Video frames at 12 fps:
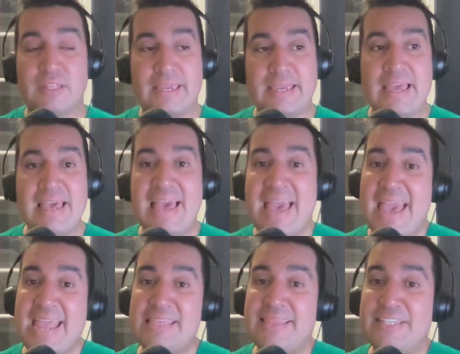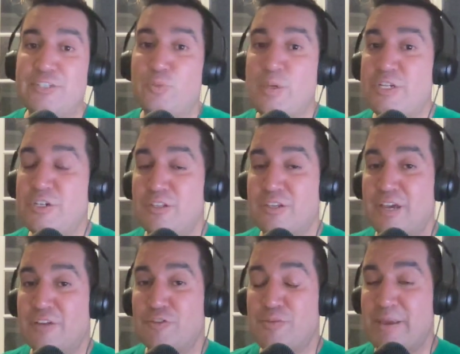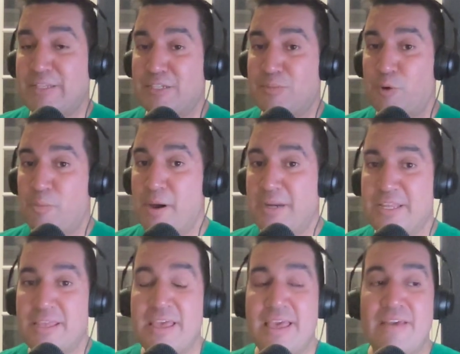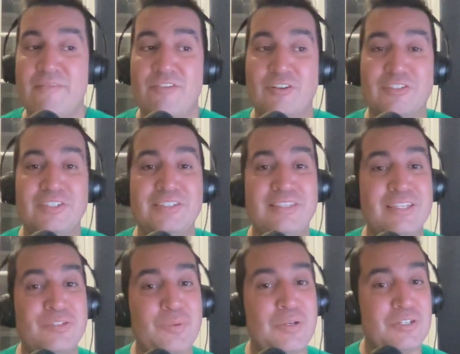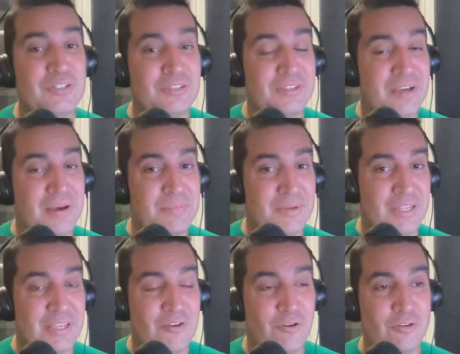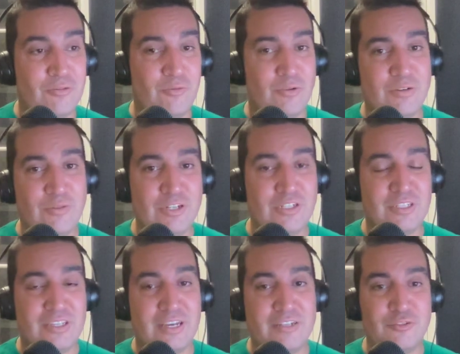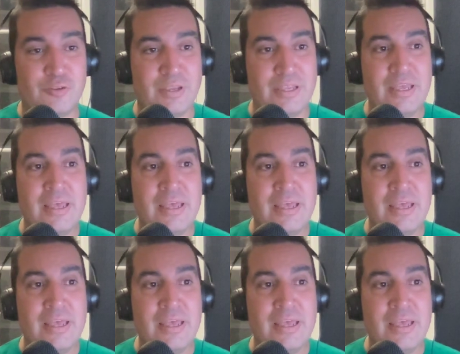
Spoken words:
Like, hey, this region of the country makes us more money versus this region of the company or region of the country.